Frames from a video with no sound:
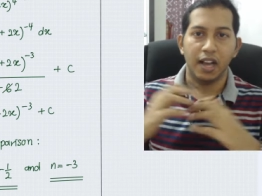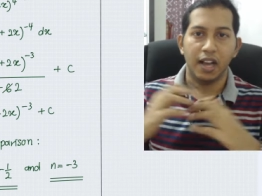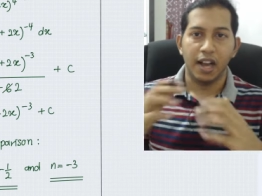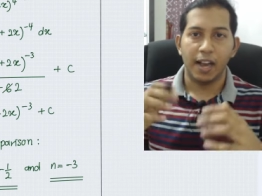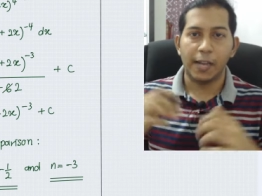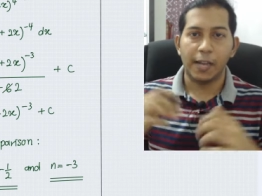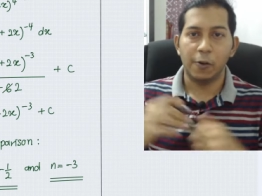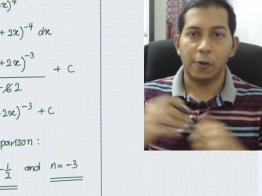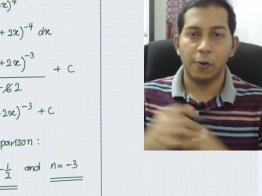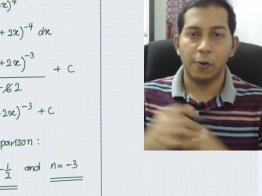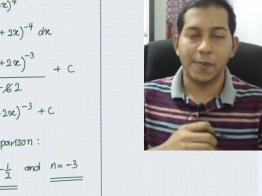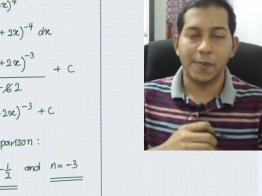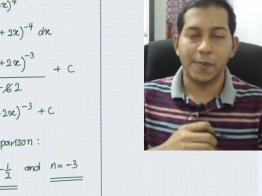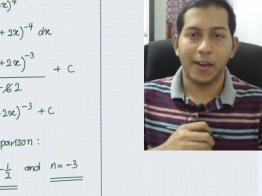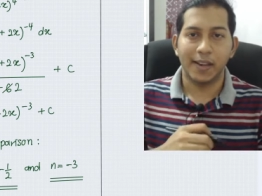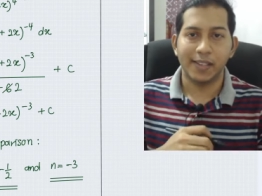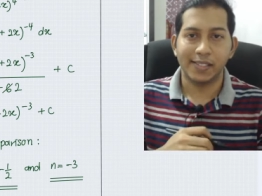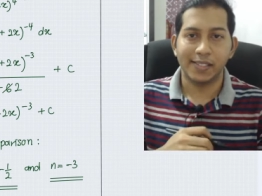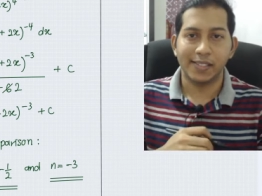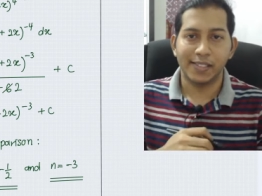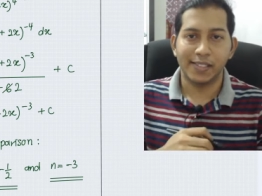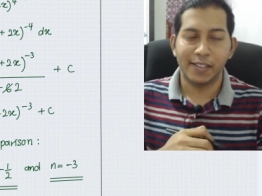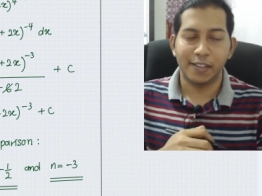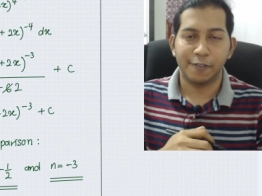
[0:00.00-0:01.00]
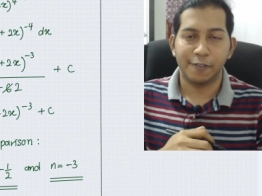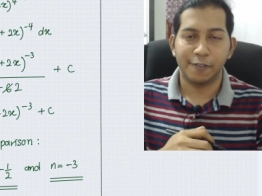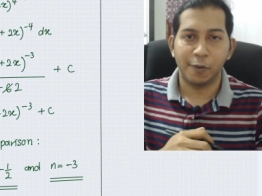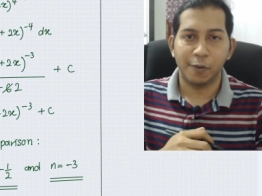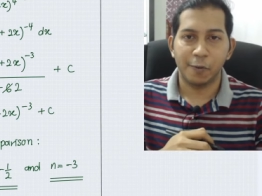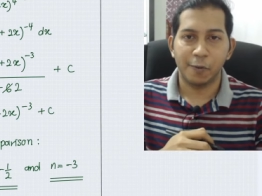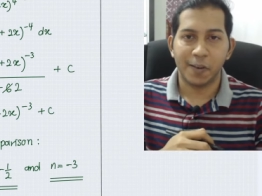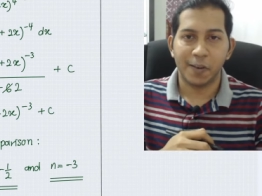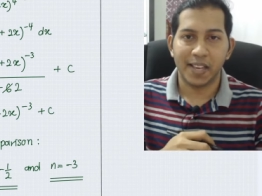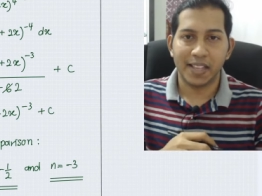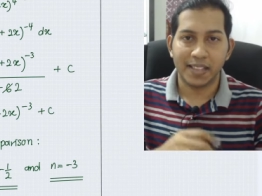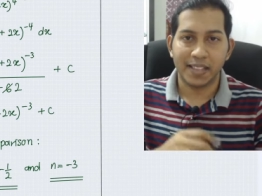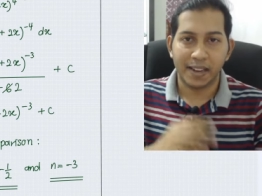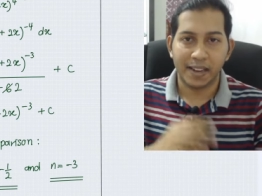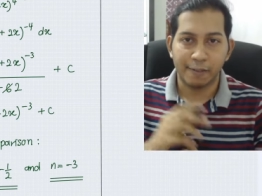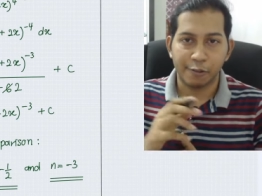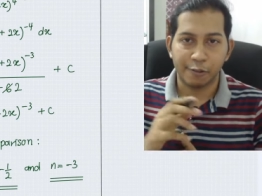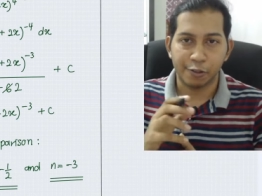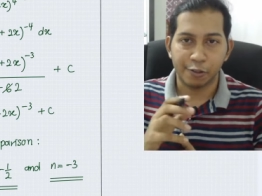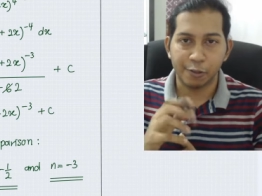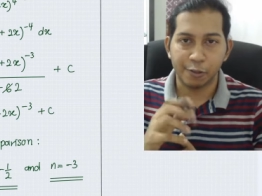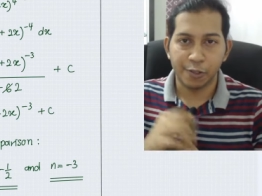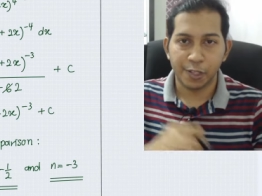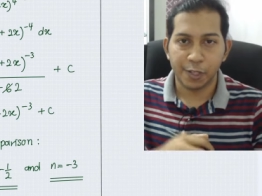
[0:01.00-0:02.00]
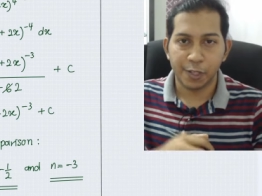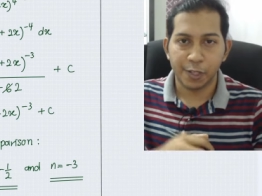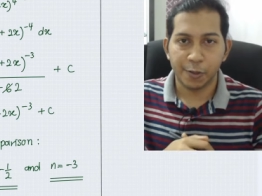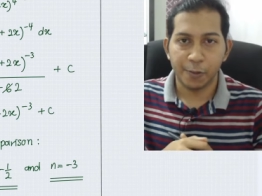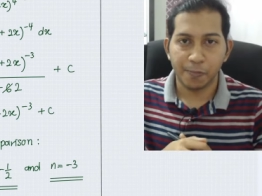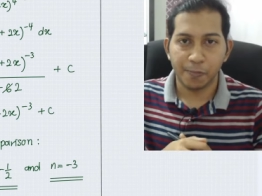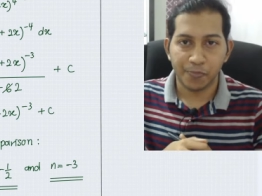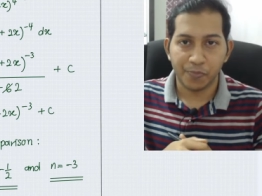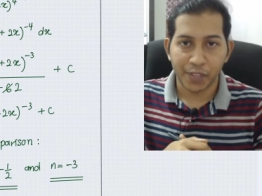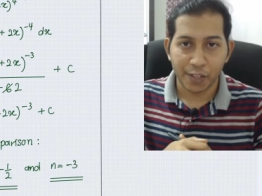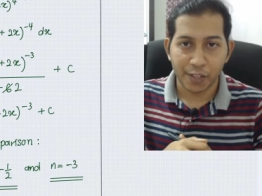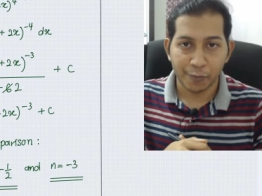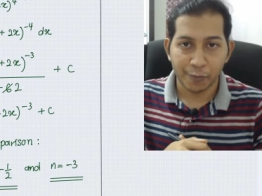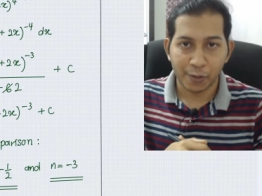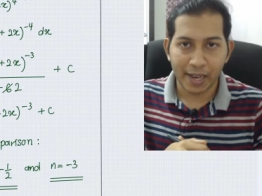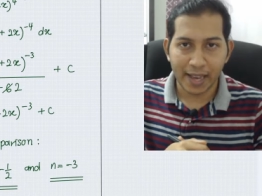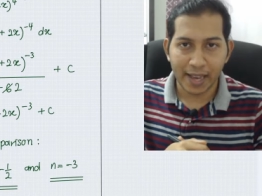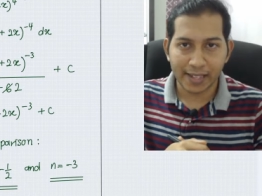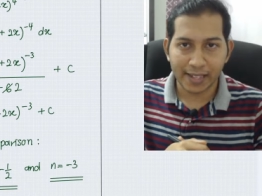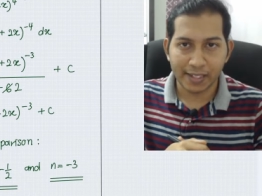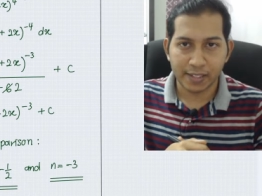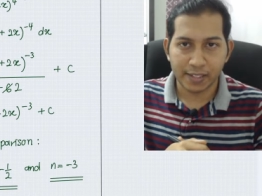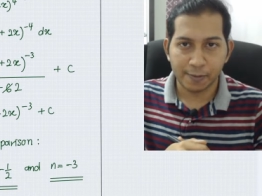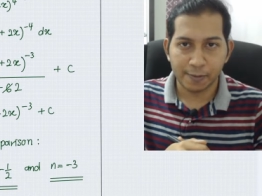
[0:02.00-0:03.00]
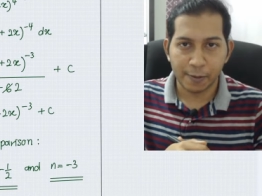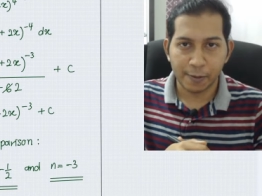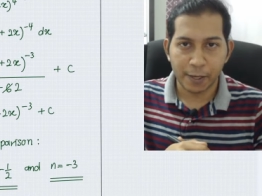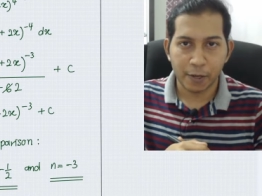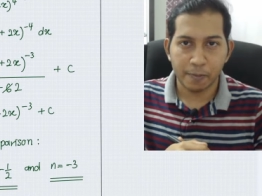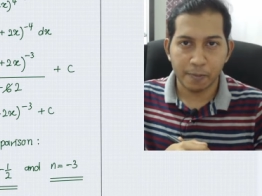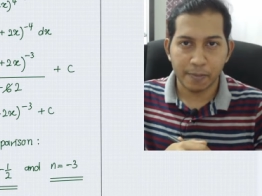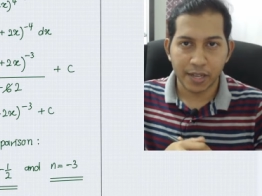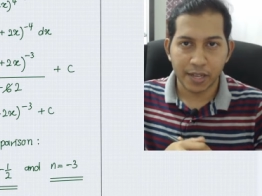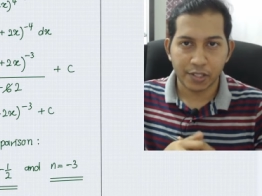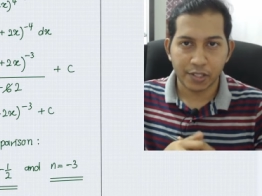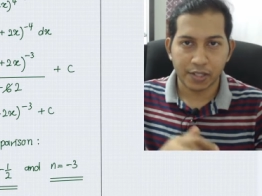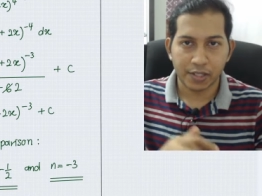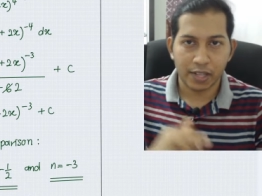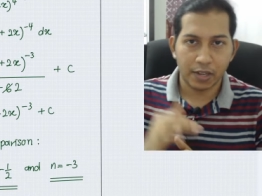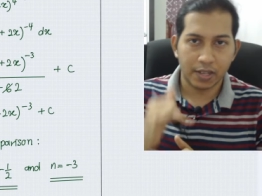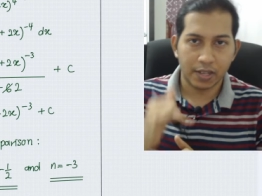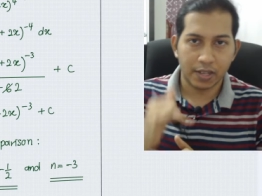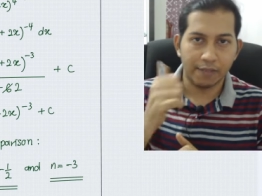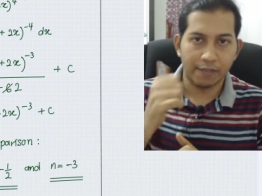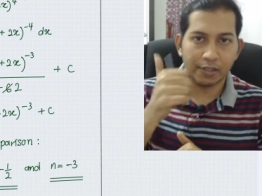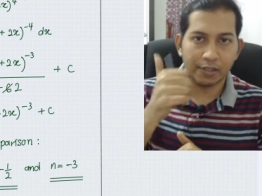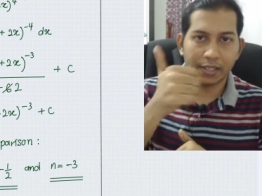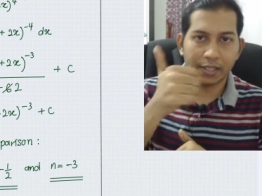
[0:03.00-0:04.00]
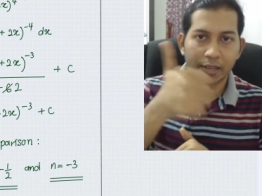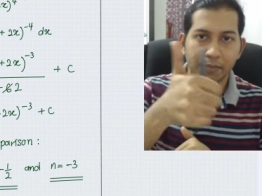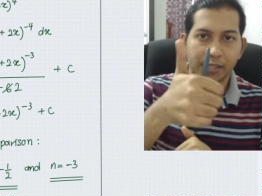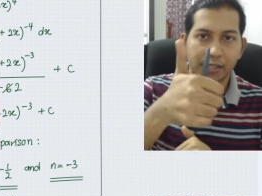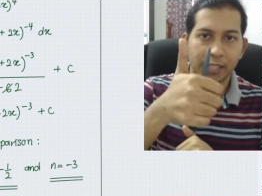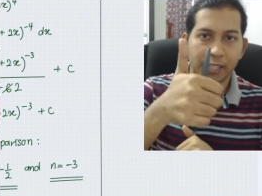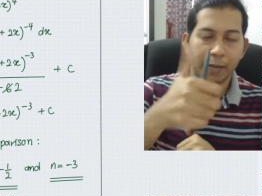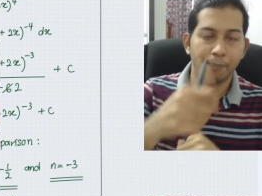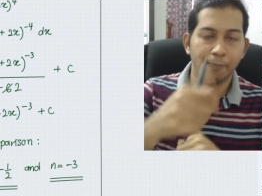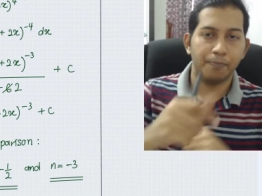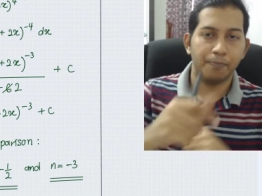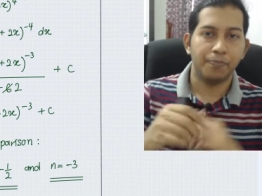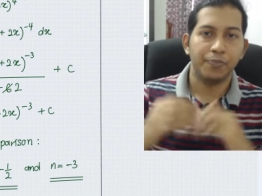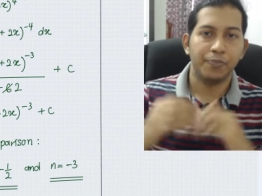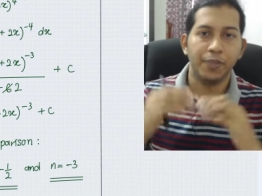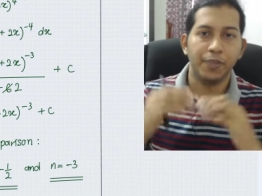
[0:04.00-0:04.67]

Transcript: I hope you understand the full working that I've shown to you. If you like this video, make sure that you give a thumbs up.